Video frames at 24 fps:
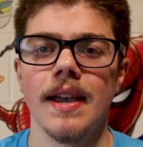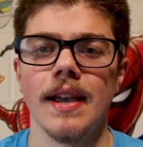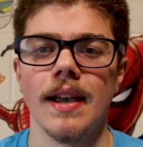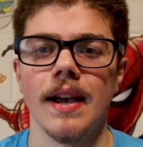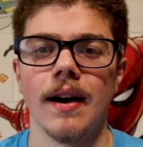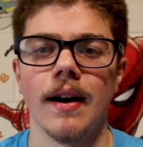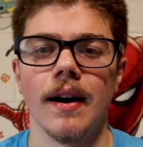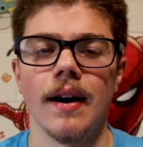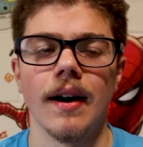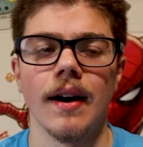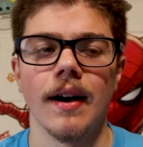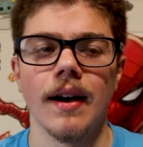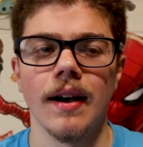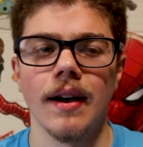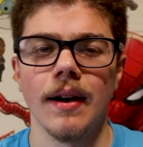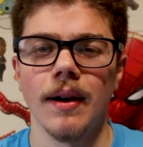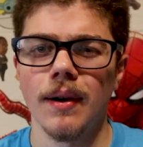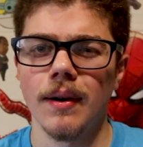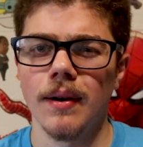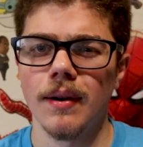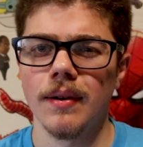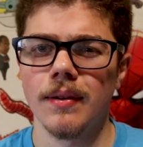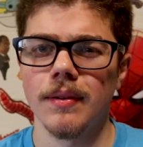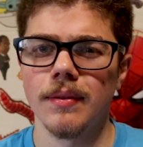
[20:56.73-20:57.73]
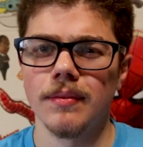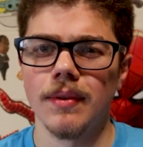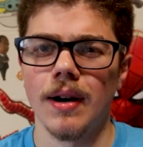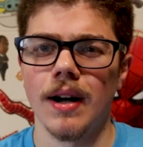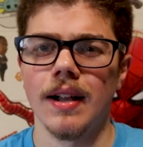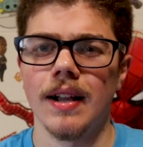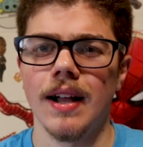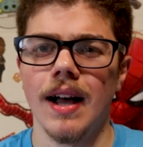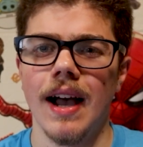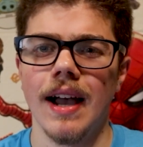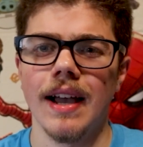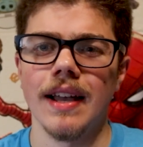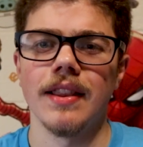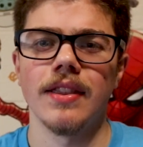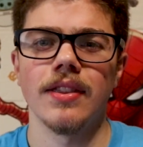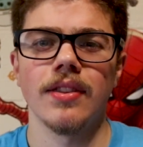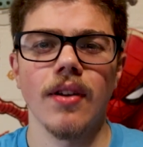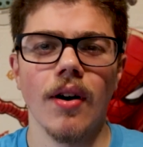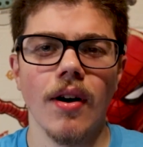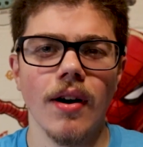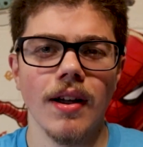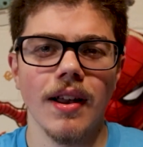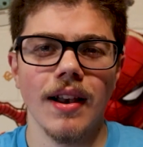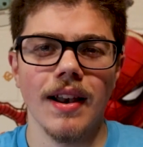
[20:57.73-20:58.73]
Well, I
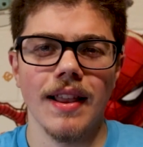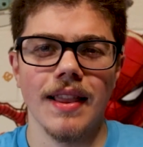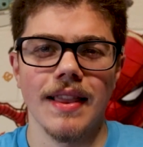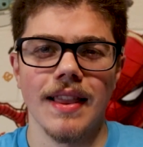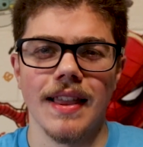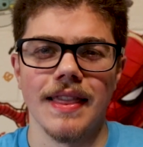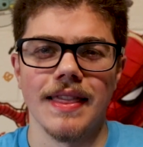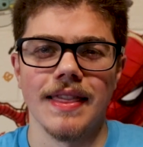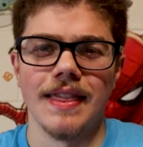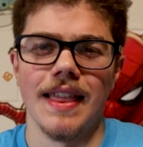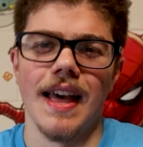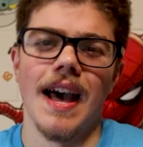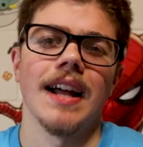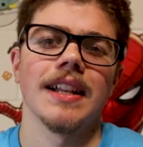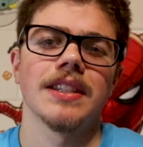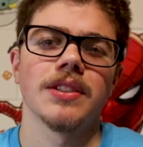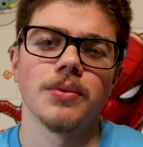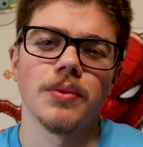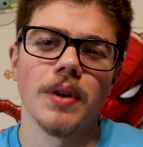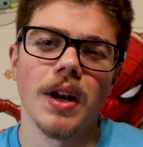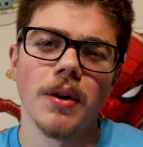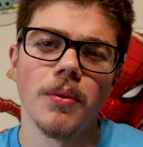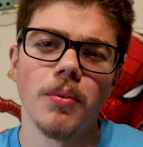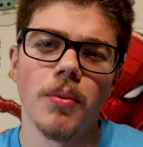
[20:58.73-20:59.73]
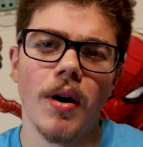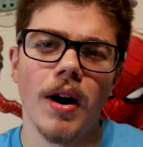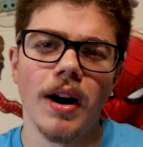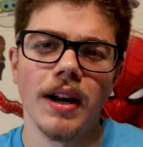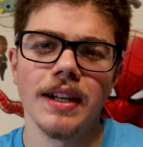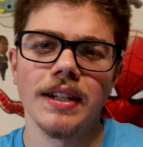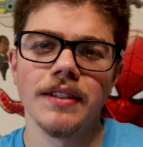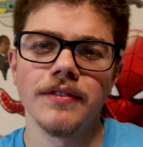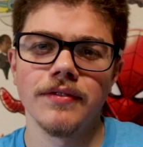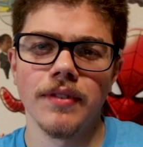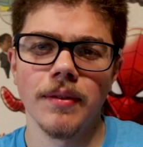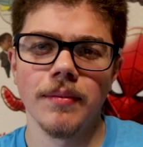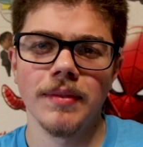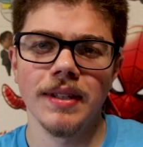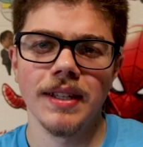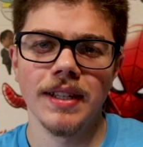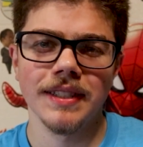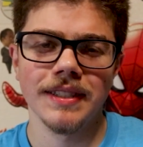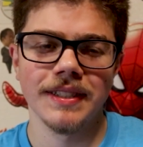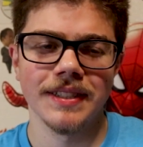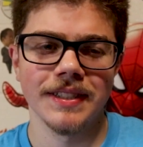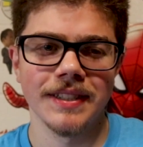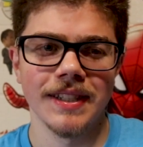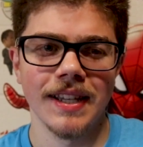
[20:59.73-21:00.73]
thought that that's what I wanted from
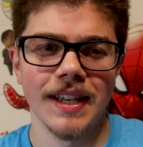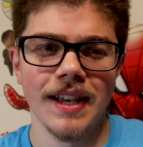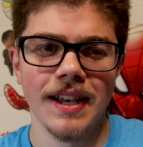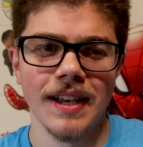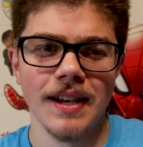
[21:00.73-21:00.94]
this.